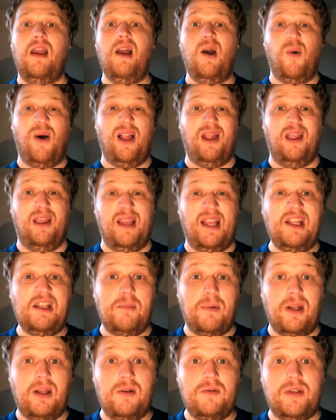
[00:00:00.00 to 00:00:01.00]
Well, linked
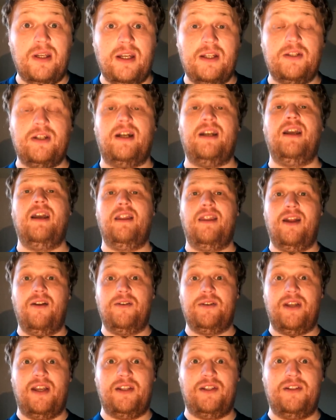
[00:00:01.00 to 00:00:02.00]
below, TJ, there
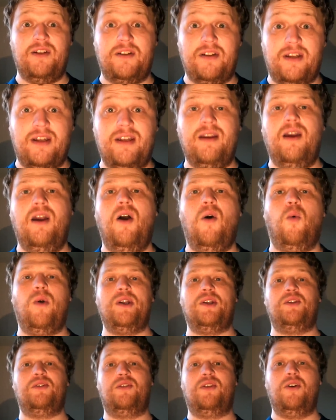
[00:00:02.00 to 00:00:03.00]
is a study
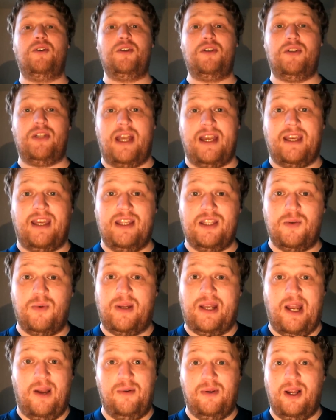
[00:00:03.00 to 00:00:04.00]
which does take into
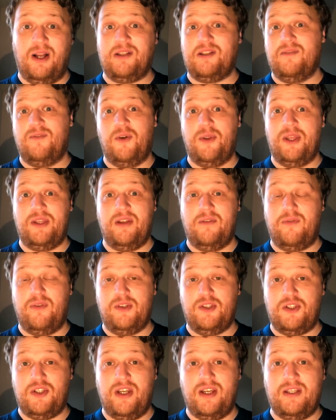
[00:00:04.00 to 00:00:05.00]
account lots of other
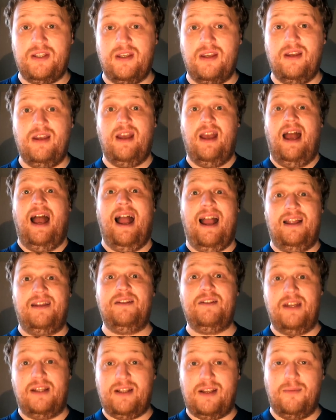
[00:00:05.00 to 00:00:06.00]
different shit
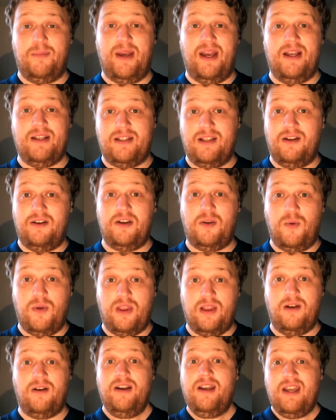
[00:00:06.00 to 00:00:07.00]
and compares like with
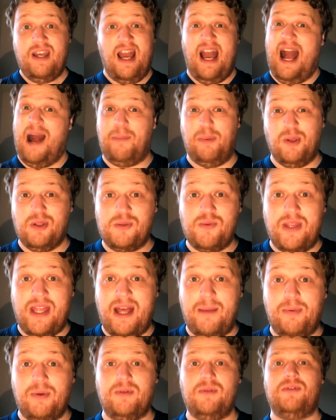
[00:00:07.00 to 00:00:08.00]
like, apples with
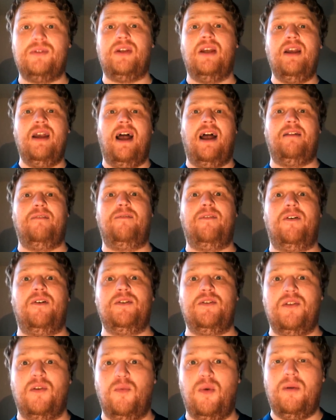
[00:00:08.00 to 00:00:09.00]
apples, and
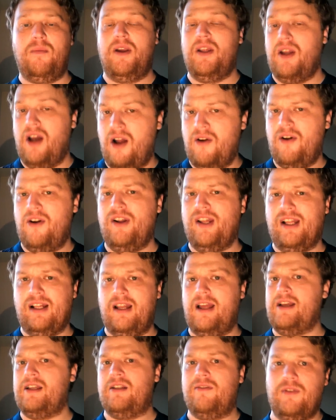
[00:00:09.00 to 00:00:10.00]
finds that women are earning
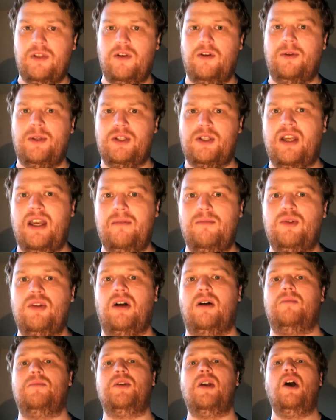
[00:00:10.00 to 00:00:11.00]
less for doing the same
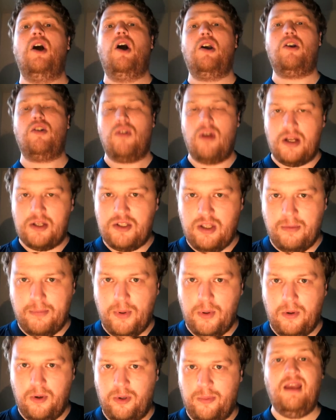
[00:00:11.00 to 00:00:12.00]
jobs across the
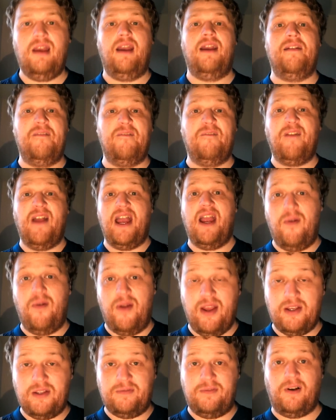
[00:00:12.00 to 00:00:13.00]
board in
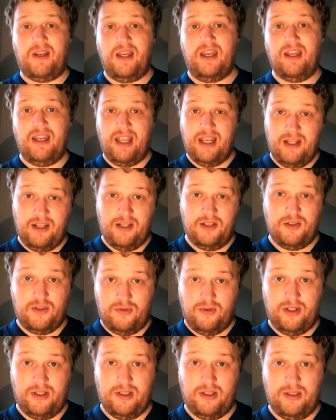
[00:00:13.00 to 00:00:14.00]
various fucking
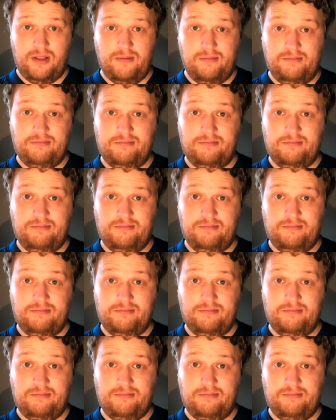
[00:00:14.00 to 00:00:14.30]
industries.